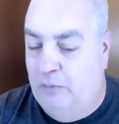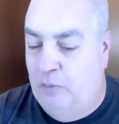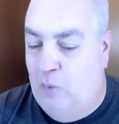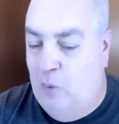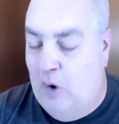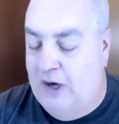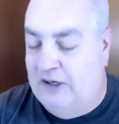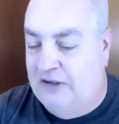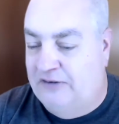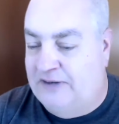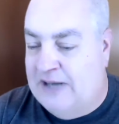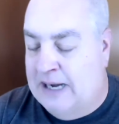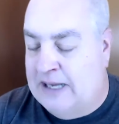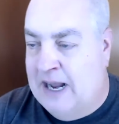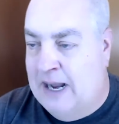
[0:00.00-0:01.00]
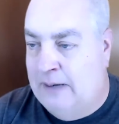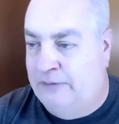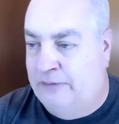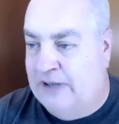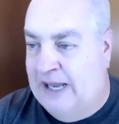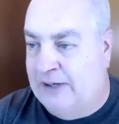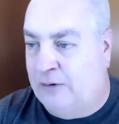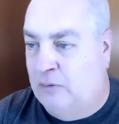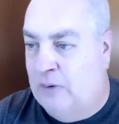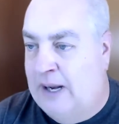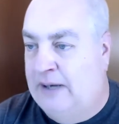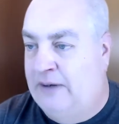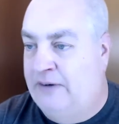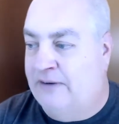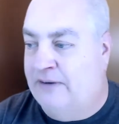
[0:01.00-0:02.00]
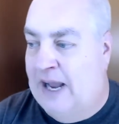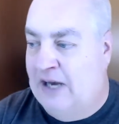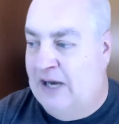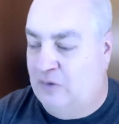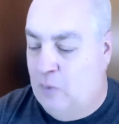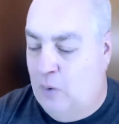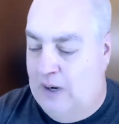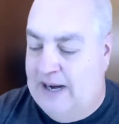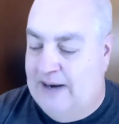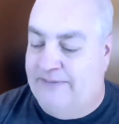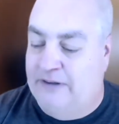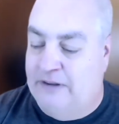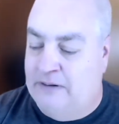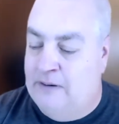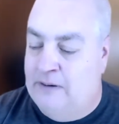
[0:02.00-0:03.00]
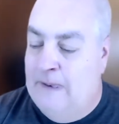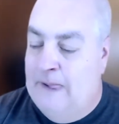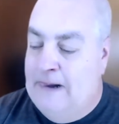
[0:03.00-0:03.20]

widgets.com/red/whatever.